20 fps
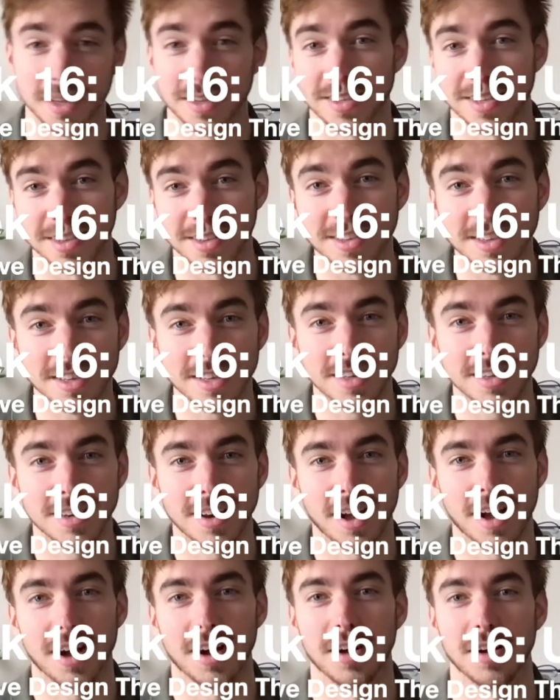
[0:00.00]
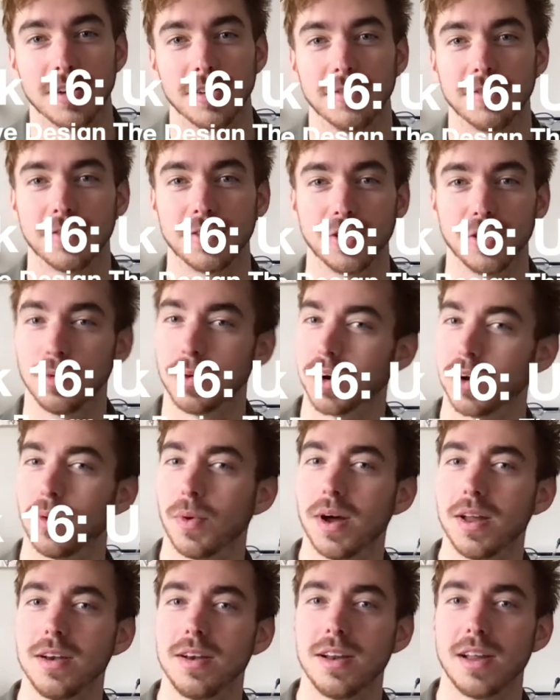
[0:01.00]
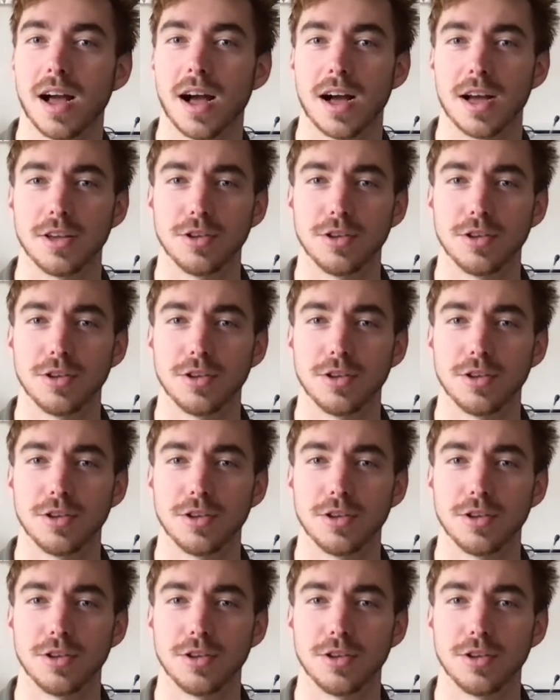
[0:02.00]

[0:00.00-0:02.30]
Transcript: 16 of U101.